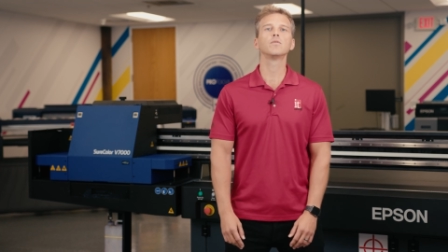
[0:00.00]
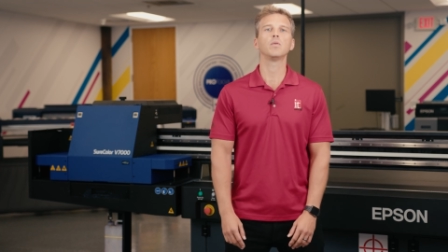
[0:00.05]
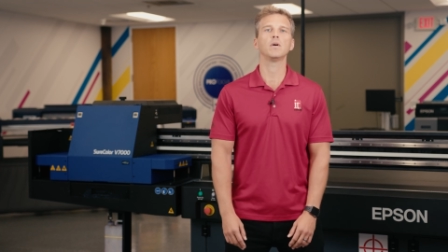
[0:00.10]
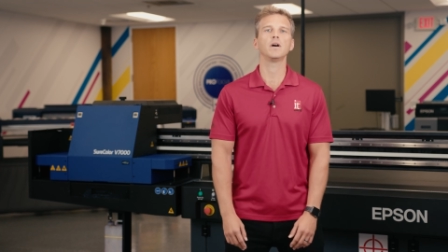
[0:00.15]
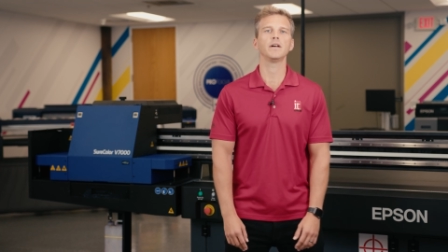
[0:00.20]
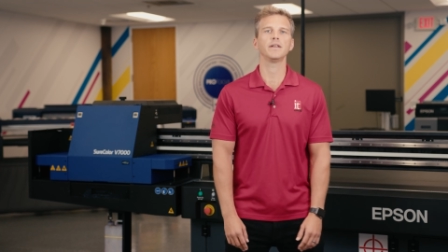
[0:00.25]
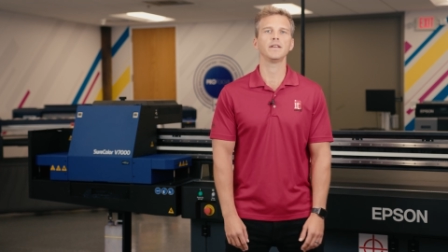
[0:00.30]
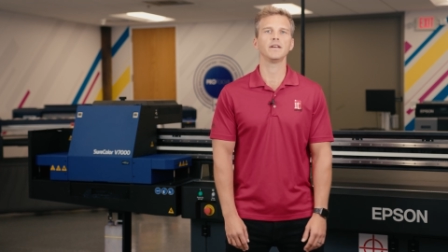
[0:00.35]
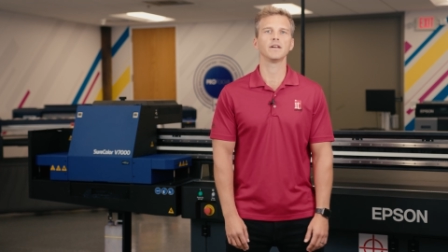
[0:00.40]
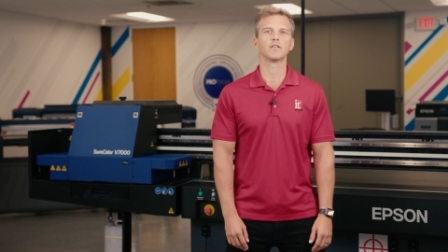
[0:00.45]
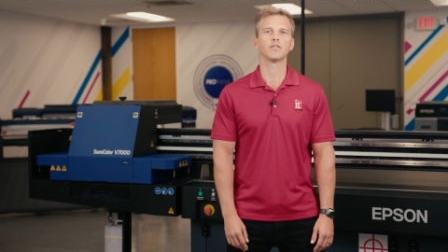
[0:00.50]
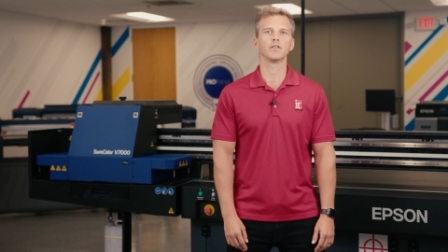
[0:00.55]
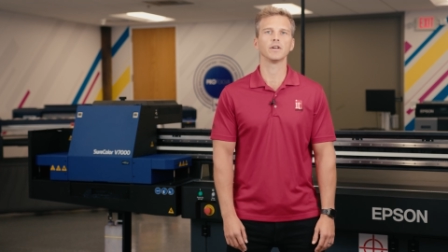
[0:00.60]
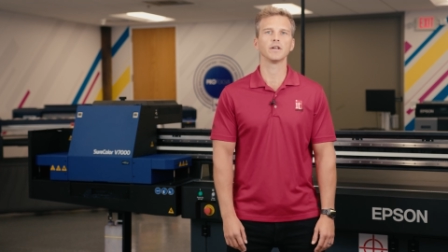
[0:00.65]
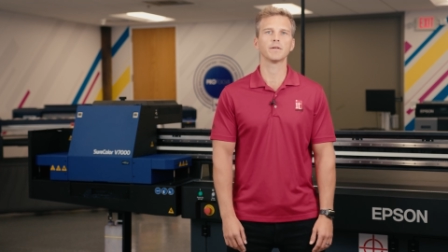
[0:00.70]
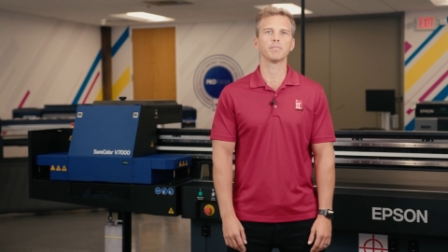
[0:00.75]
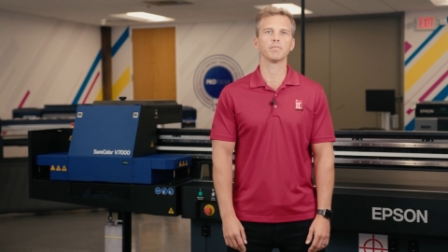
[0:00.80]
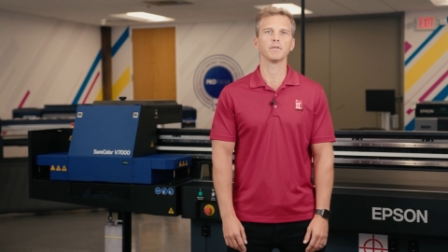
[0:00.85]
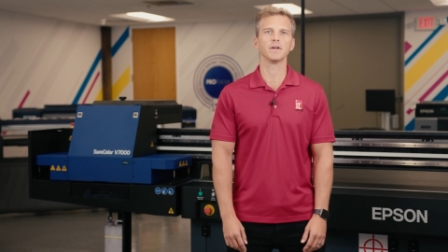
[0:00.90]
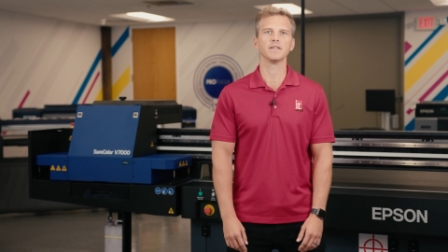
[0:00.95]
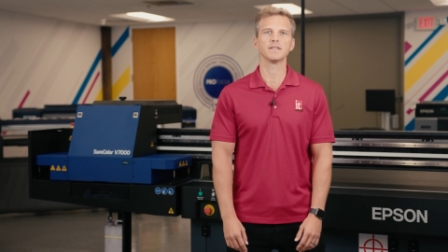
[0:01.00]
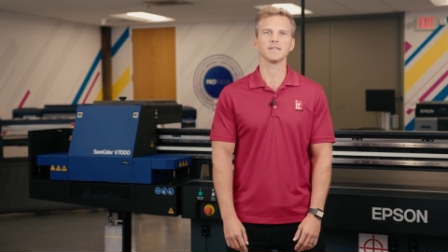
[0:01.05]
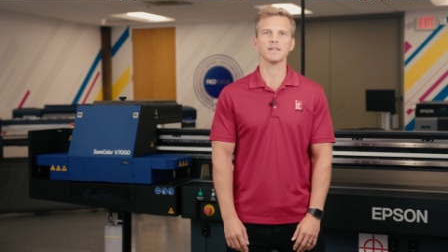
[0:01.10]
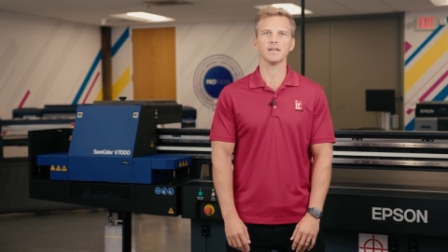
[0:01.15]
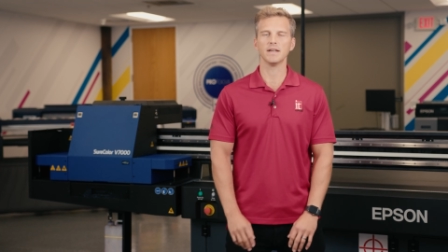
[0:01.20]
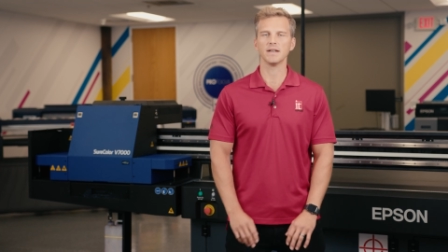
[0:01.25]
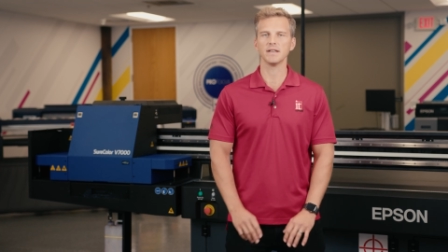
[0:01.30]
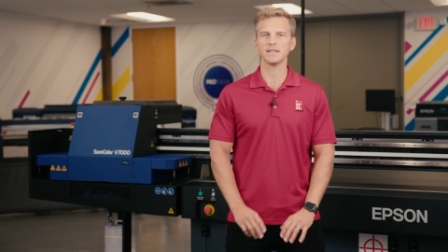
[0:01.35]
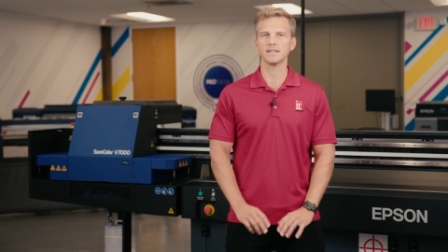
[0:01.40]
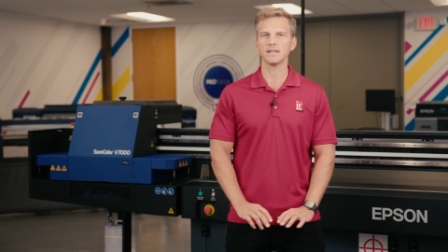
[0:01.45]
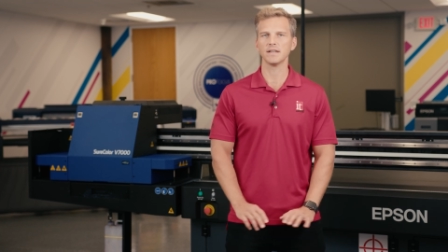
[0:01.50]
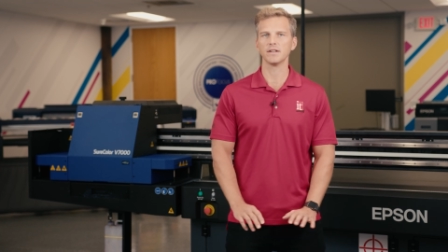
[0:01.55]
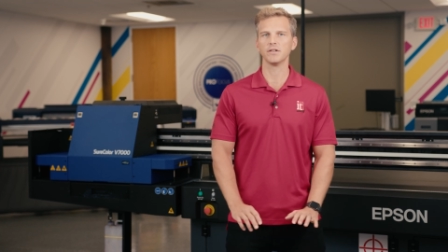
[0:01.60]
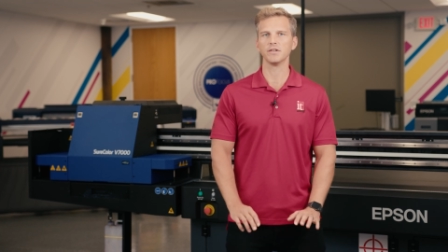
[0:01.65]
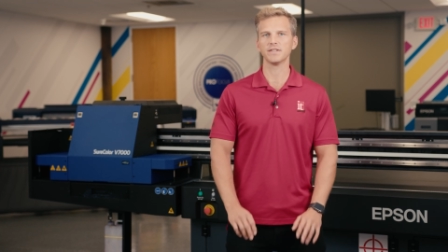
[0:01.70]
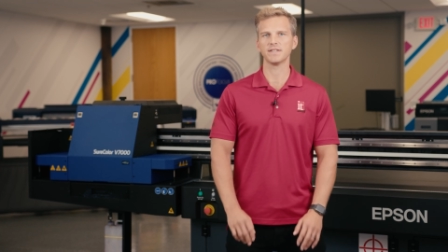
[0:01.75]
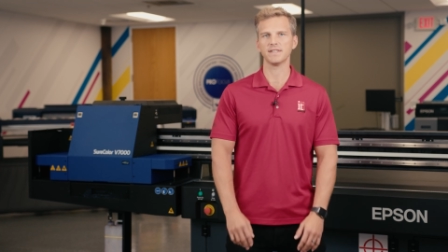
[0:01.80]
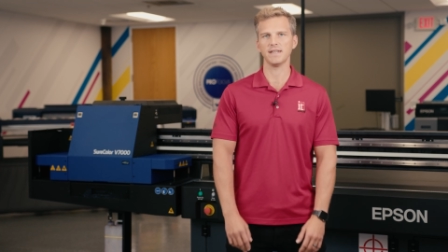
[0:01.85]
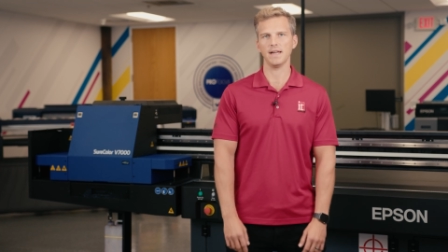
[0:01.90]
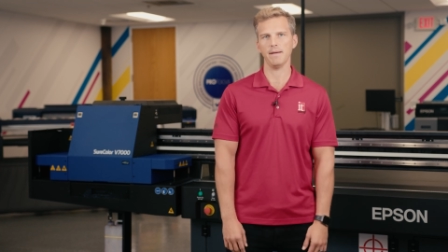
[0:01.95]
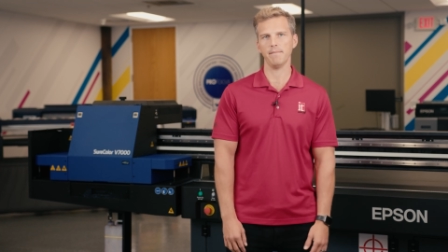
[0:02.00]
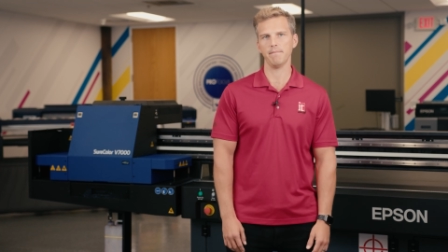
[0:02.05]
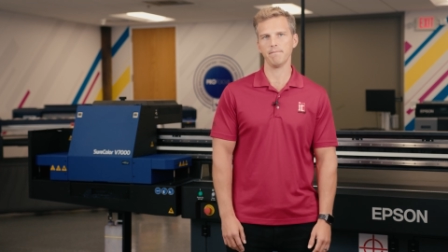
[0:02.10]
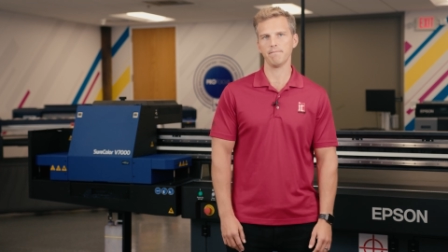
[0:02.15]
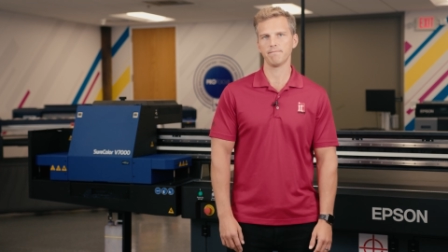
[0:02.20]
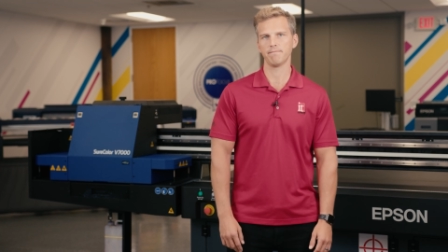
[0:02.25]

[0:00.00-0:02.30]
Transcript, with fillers: quality acrylic prints in a single step.